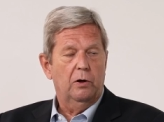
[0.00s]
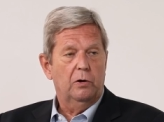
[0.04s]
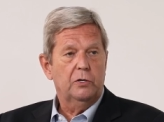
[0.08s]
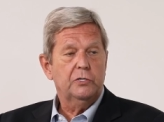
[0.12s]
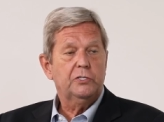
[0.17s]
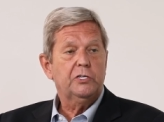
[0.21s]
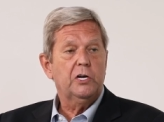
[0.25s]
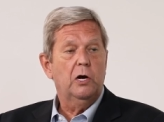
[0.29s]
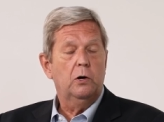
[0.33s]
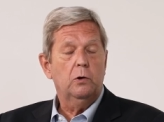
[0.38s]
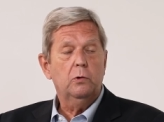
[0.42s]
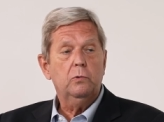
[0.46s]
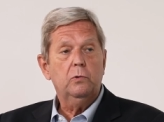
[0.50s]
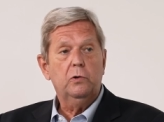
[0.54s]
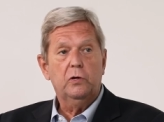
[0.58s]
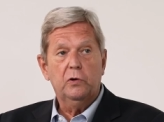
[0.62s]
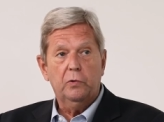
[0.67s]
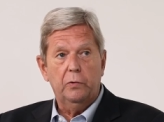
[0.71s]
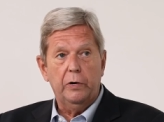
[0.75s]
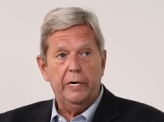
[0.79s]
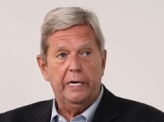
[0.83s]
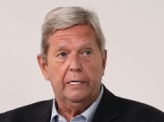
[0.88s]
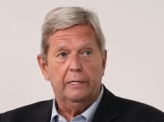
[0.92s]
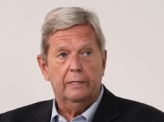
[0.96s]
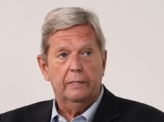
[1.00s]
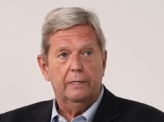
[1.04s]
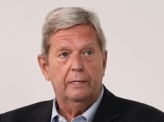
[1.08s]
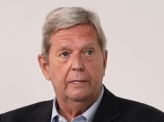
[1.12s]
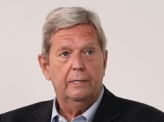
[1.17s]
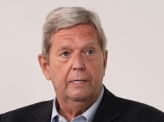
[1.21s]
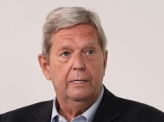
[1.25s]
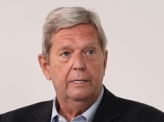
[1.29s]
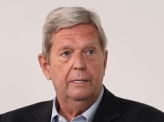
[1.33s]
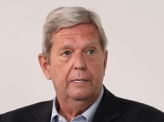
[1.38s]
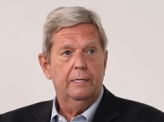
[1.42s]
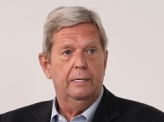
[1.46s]
also green.
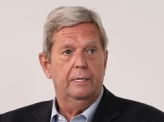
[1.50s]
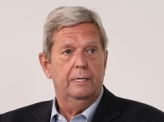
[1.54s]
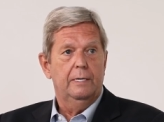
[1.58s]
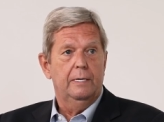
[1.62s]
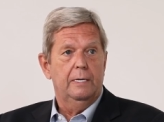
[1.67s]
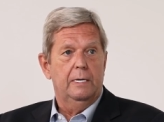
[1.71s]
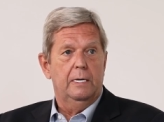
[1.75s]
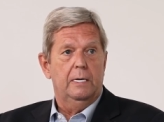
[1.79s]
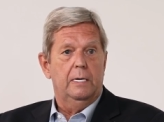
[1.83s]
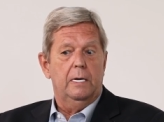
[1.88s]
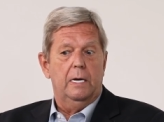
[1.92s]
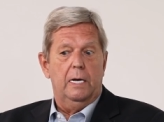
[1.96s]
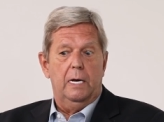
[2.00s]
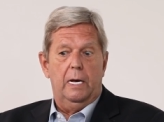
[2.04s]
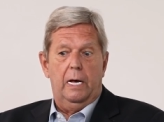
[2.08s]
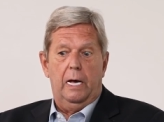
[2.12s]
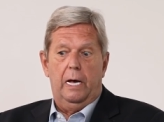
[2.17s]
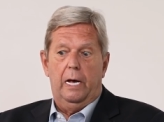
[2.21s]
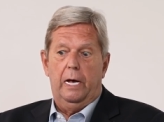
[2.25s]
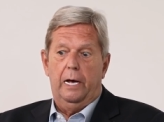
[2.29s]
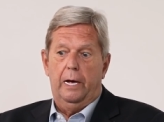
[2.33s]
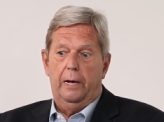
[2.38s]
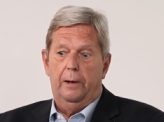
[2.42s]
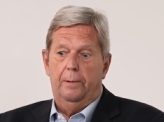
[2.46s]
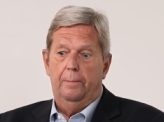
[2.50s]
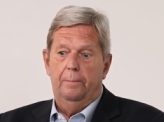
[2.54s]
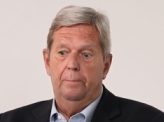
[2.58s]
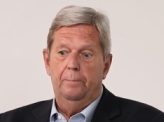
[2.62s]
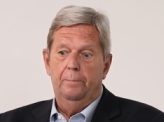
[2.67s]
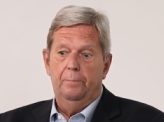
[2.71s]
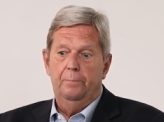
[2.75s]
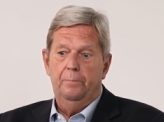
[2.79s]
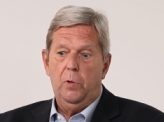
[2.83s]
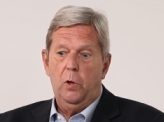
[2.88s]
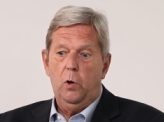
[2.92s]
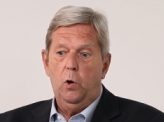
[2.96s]

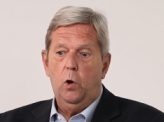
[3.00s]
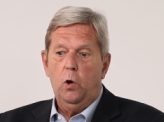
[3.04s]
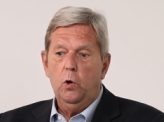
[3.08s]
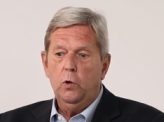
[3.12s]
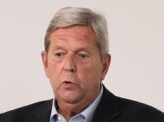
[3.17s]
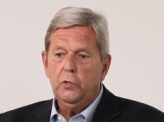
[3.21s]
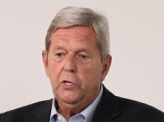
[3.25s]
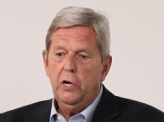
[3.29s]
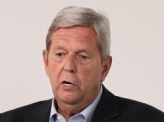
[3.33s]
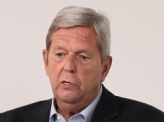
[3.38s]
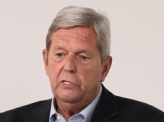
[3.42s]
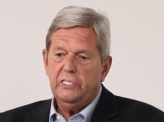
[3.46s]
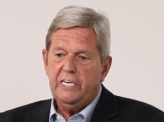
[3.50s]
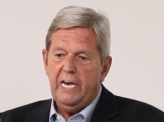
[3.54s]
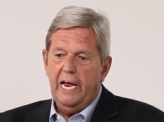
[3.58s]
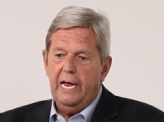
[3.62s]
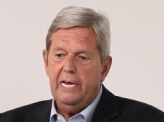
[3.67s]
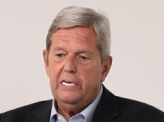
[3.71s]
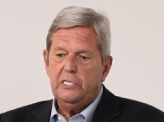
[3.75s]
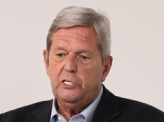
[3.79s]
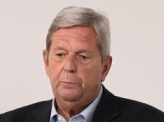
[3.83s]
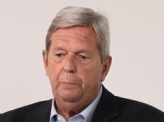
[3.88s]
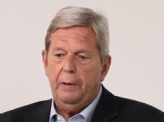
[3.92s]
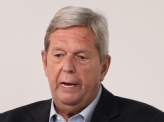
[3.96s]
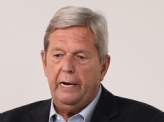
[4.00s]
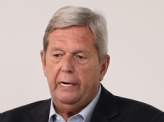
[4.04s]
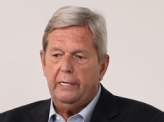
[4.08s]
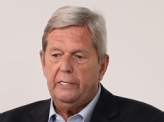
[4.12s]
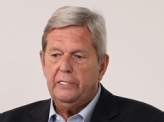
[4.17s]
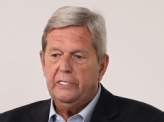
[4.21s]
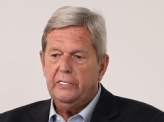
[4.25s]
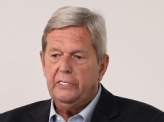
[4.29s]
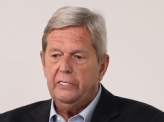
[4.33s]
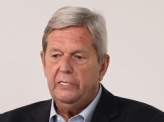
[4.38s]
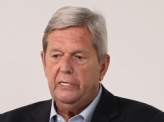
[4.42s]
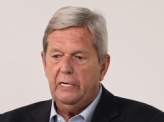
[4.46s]
Um, all those
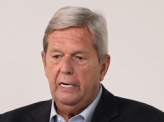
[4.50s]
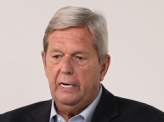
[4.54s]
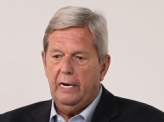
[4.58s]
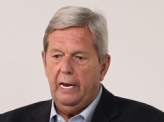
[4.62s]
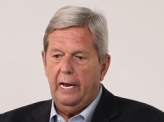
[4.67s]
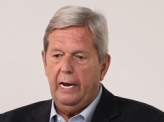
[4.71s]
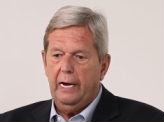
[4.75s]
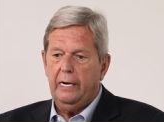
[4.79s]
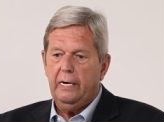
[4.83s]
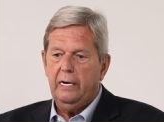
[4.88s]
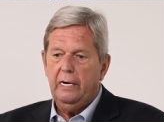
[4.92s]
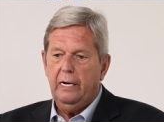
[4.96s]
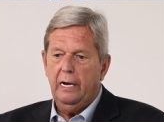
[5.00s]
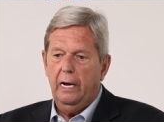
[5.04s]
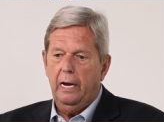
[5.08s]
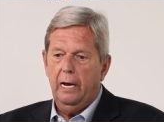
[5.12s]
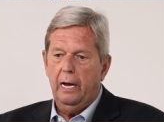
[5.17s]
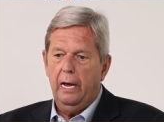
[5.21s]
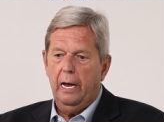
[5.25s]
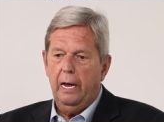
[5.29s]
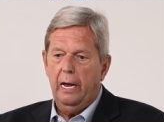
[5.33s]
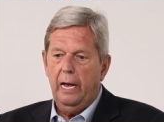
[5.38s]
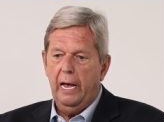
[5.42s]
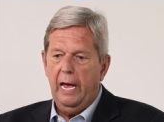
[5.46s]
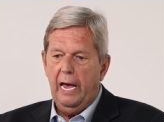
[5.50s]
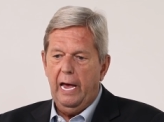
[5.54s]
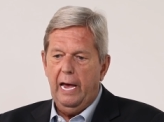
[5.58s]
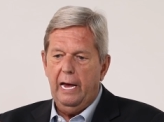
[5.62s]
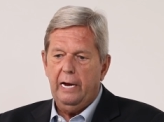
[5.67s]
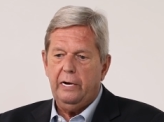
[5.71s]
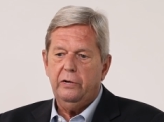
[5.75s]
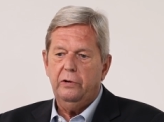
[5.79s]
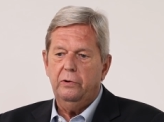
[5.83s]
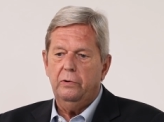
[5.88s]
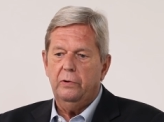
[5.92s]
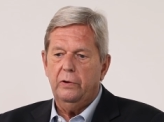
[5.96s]
aspects, like uh,
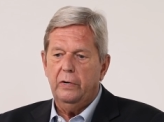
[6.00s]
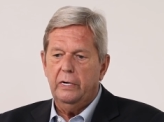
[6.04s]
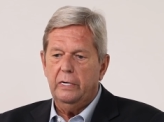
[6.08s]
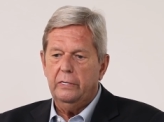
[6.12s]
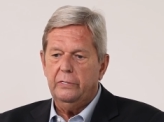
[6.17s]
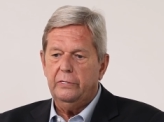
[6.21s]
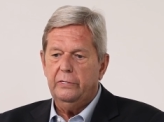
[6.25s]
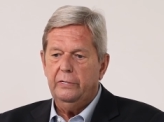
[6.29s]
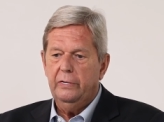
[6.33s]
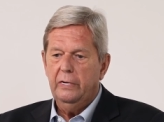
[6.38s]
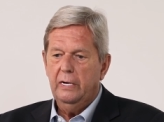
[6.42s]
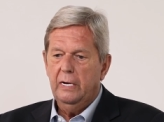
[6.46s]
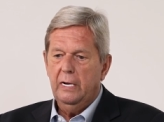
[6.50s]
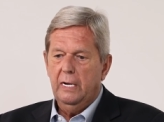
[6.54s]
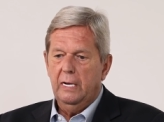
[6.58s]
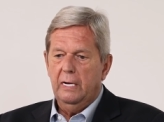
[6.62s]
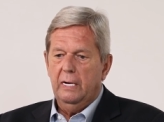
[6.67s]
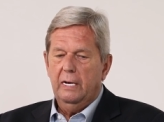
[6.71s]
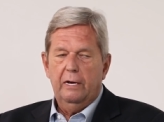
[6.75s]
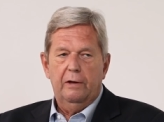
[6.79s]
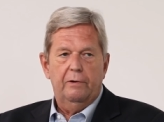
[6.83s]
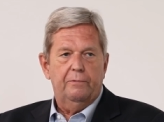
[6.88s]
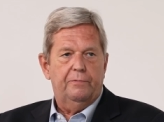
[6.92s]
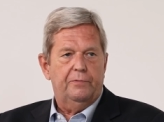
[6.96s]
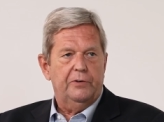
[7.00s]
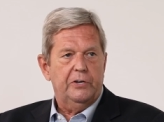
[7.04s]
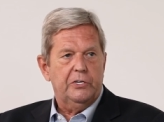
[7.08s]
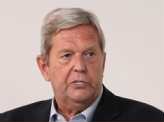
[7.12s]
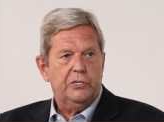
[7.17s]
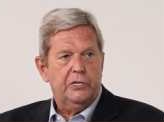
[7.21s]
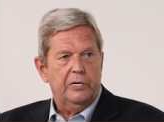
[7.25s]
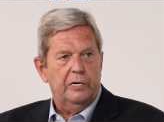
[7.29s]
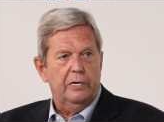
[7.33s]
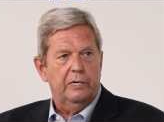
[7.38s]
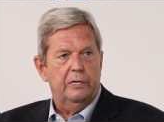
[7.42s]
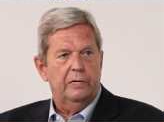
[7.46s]
accurate,
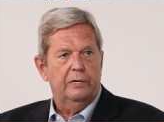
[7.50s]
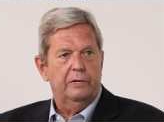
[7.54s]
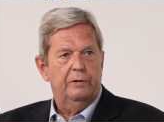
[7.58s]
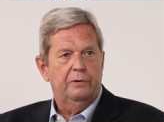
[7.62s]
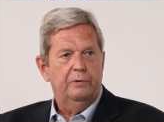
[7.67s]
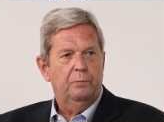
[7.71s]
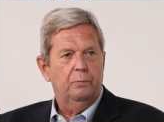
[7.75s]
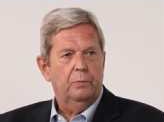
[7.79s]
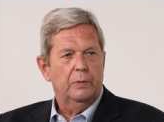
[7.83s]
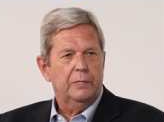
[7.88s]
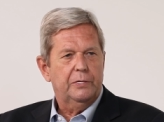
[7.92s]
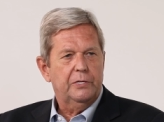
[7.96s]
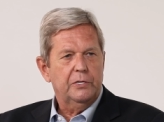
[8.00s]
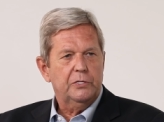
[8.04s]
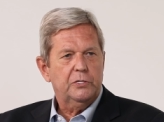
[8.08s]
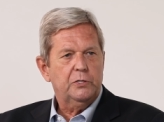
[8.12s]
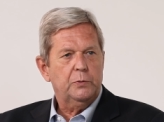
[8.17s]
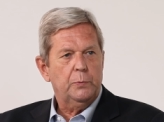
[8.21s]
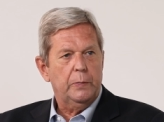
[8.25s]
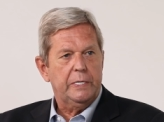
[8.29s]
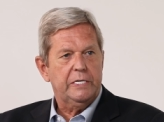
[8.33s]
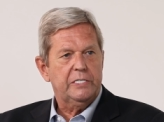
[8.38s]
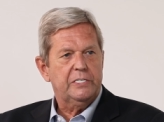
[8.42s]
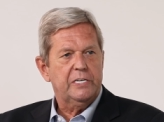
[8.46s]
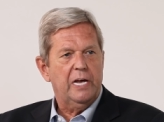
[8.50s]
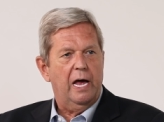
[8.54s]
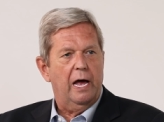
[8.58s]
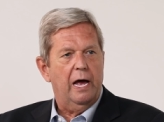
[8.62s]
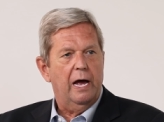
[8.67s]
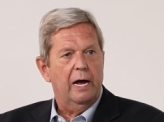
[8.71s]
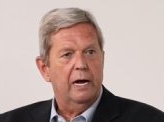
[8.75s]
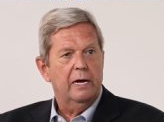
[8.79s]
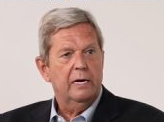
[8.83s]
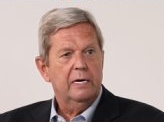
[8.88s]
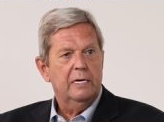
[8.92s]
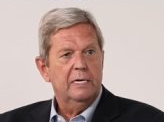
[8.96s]
efficient, what the Swiss
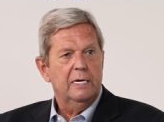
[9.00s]
are,